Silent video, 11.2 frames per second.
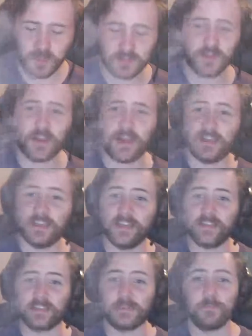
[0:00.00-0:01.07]
yeah, it
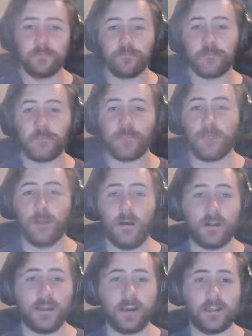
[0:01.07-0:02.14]
is,
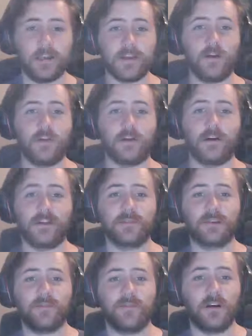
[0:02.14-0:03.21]
again, like all the Cosmic
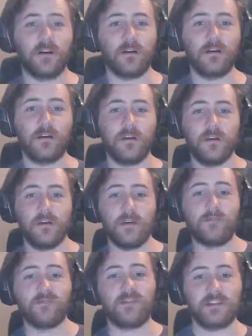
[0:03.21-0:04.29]
Fog,
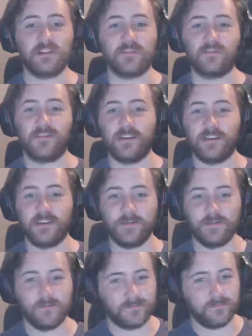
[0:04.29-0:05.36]
impressively
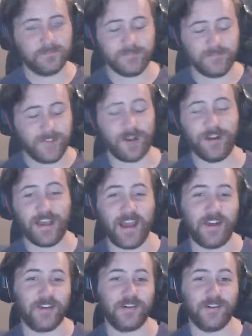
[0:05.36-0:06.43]
very
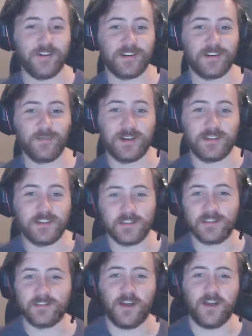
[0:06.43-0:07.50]
accurate to what it's
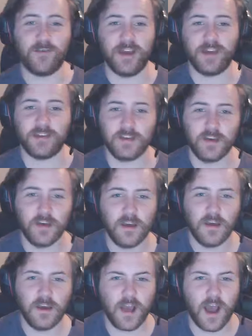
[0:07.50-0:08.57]
described as.
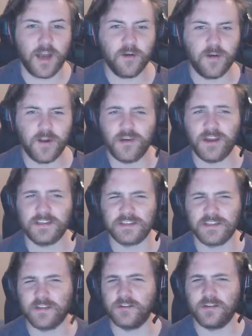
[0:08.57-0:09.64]
I don't know
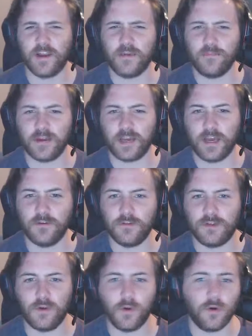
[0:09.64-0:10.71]
necessarily that I pick out the
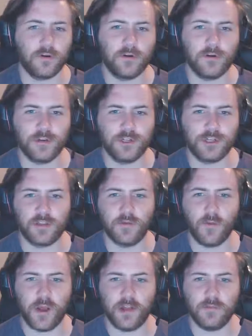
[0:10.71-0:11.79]
orange and the
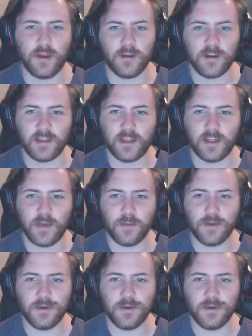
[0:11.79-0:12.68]
wild berry and the lemon,